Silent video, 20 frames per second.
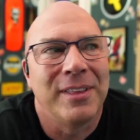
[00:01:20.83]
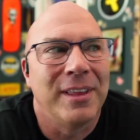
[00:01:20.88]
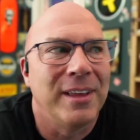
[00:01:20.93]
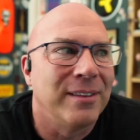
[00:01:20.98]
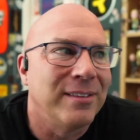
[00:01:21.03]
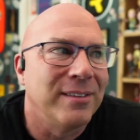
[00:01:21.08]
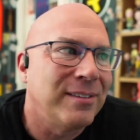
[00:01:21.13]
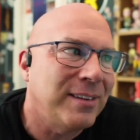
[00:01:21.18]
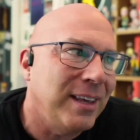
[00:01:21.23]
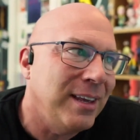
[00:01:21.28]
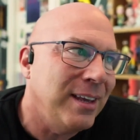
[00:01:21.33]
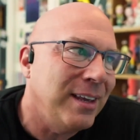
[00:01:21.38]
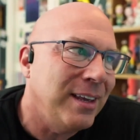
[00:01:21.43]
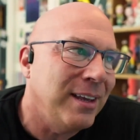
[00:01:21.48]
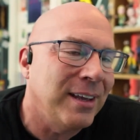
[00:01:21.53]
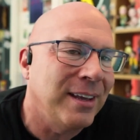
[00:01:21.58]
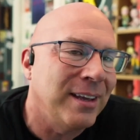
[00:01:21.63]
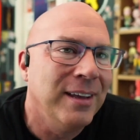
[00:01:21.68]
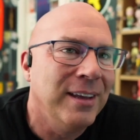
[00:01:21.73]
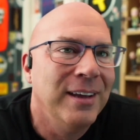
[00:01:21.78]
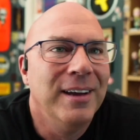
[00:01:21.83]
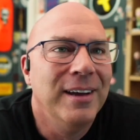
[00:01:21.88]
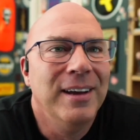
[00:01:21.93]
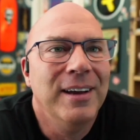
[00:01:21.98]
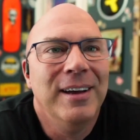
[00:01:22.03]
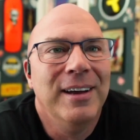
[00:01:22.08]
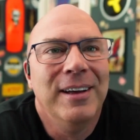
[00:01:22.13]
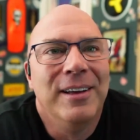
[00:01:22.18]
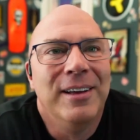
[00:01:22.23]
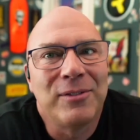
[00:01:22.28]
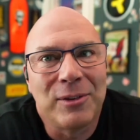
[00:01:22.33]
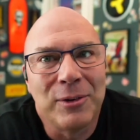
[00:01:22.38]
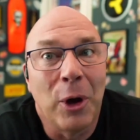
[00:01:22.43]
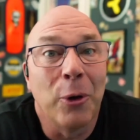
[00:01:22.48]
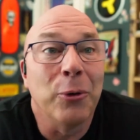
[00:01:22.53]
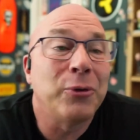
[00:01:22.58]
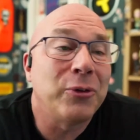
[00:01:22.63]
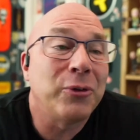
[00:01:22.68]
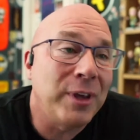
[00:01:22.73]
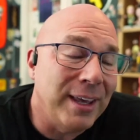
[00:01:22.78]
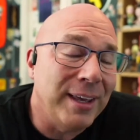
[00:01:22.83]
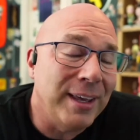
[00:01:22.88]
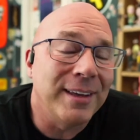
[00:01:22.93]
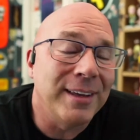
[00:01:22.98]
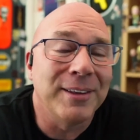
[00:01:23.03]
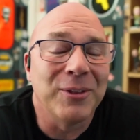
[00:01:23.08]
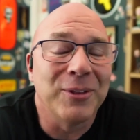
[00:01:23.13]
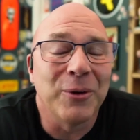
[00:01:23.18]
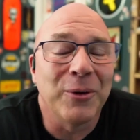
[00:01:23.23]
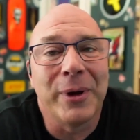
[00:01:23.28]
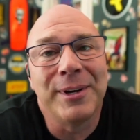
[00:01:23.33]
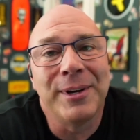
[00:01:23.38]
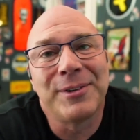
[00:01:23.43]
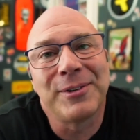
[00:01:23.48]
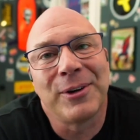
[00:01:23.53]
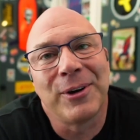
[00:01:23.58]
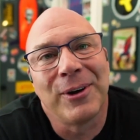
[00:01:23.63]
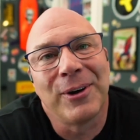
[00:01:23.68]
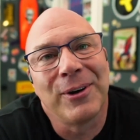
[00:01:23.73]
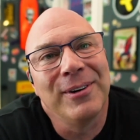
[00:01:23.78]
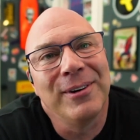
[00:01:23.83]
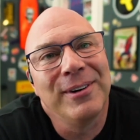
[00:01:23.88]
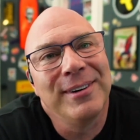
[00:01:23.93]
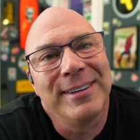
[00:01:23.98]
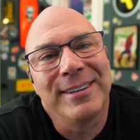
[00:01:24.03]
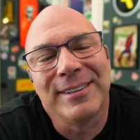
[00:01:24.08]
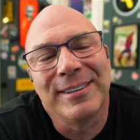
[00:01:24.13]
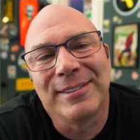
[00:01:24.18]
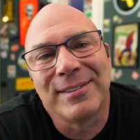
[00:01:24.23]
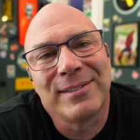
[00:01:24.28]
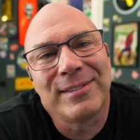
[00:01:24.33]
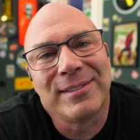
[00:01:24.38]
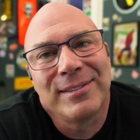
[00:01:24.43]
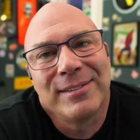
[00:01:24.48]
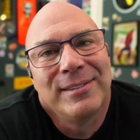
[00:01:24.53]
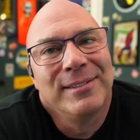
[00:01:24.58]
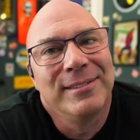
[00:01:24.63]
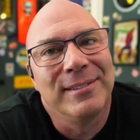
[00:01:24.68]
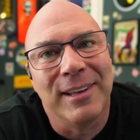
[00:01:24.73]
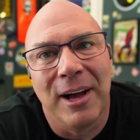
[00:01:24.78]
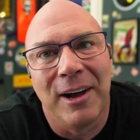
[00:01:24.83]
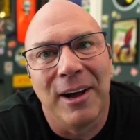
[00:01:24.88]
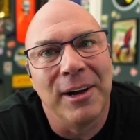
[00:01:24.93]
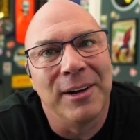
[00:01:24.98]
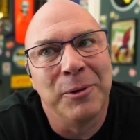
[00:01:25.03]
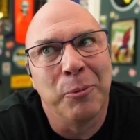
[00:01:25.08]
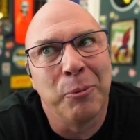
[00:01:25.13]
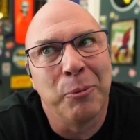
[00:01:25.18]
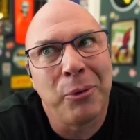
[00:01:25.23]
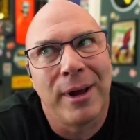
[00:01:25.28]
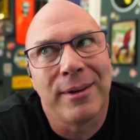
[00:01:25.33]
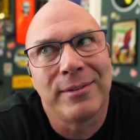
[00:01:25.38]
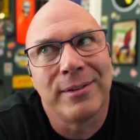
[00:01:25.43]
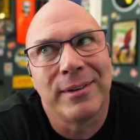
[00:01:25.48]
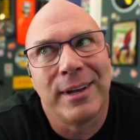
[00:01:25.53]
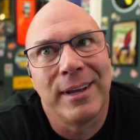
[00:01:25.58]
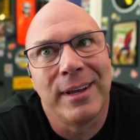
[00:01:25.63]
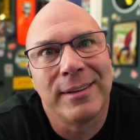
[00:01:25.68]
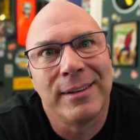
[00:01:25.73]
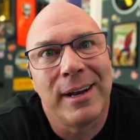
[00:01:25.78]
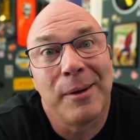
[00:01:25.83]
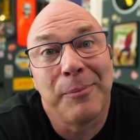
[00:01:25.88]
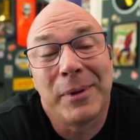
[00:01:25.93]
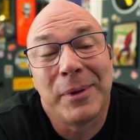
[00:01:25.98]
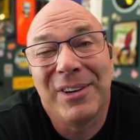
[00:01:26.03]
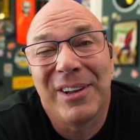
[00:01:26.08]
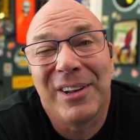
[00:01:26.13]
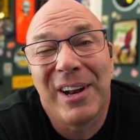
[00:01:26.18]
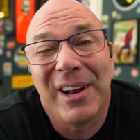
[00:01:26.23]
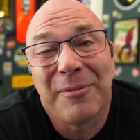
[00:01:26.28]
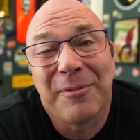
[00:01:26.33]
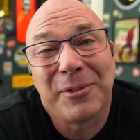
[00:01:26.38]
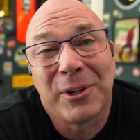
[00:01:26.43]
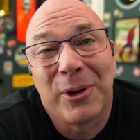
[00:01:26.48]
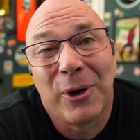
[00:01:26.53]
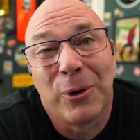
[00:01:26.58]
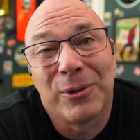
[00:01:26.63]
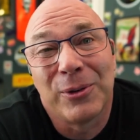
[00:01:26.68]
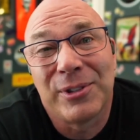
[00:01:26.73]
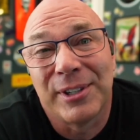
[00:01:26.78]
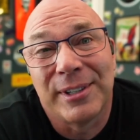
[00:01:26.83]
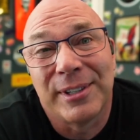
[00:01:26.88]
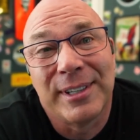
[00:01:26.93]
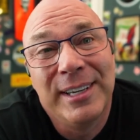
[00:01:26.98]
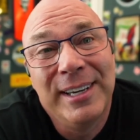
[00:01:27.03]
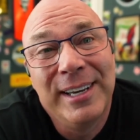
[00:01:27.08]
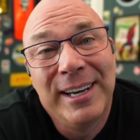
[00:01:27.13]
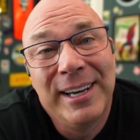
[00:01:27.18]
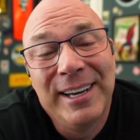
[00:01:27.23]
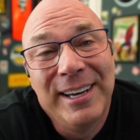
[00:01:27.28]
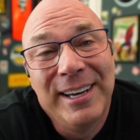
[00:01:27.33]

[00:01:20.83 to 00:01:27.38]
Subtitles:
And then snow skiing in the winter is unprecedented. I mean, you'd have to go to